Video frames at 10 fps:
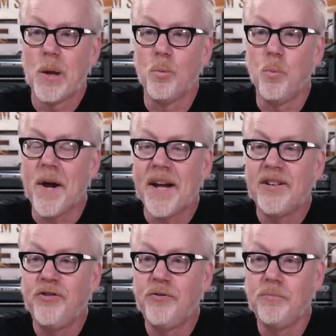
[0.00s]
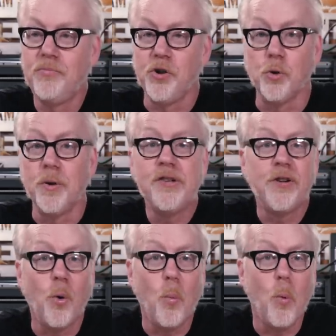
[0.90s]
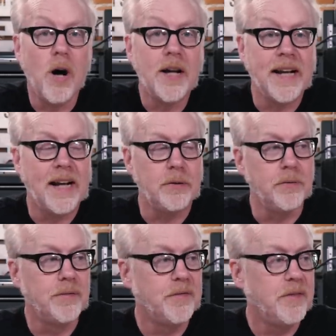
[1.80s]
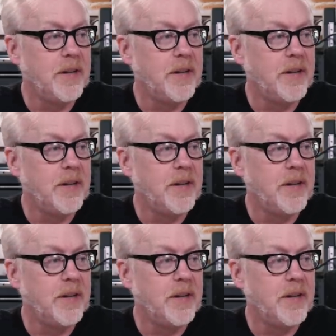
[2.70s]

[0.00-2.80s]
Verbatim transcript: what I do and don't want out of